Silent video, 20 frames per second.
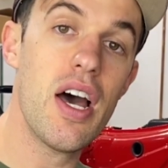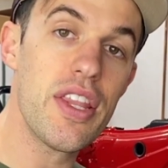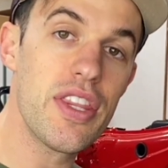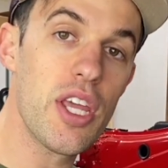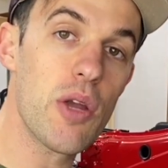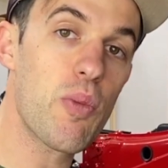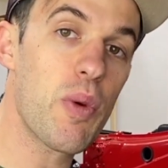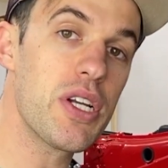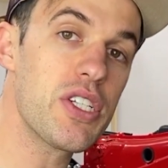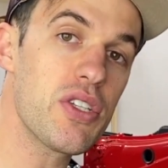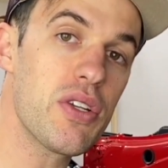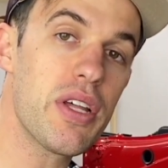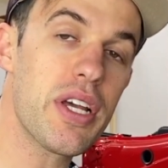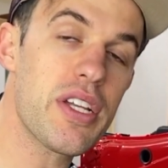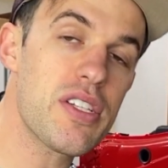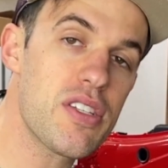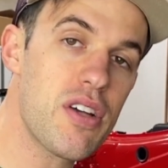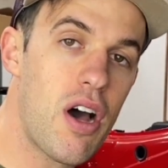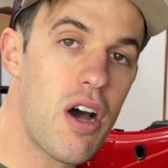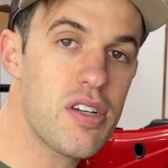the original
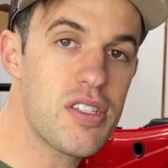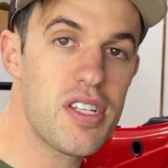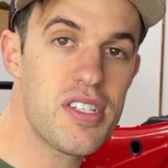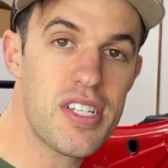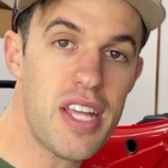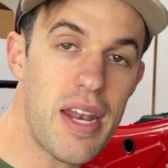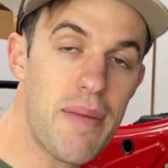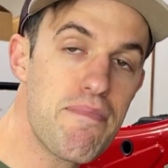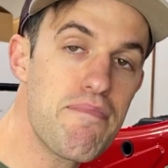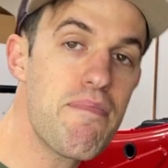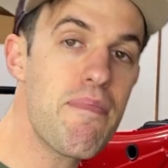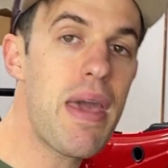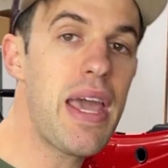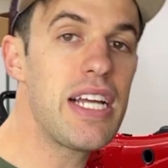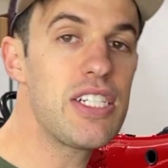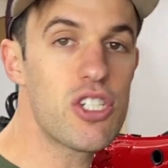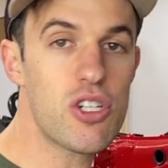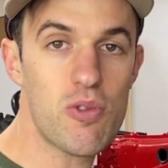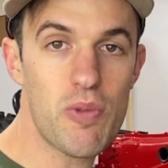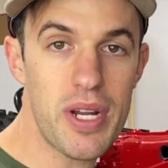exhaust is at
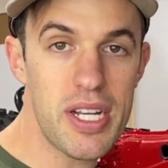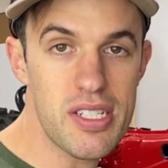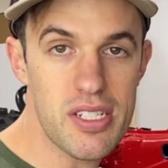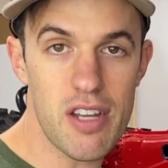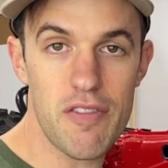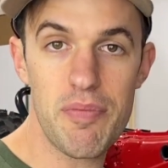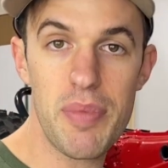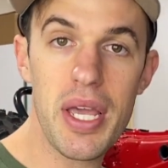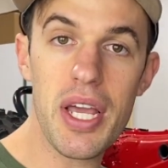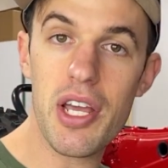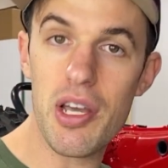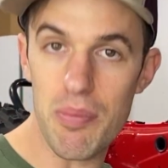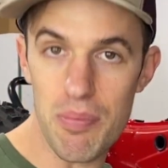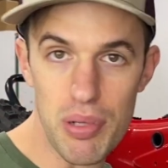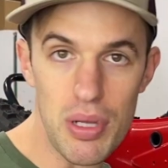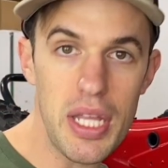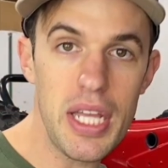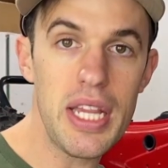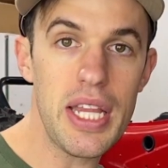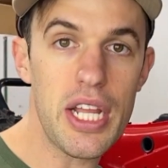major risk of being
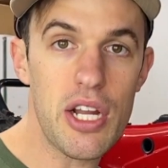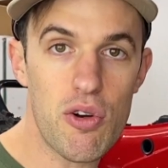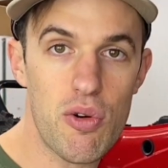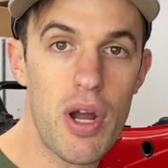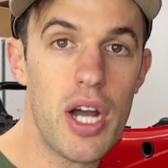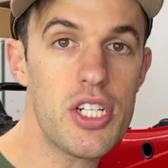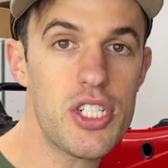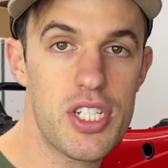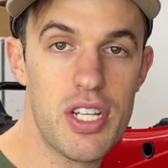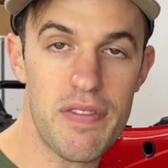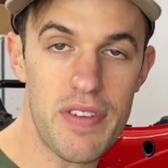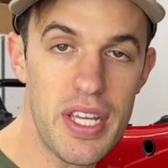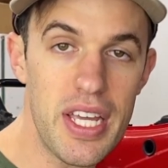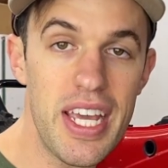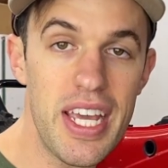completely crushed if it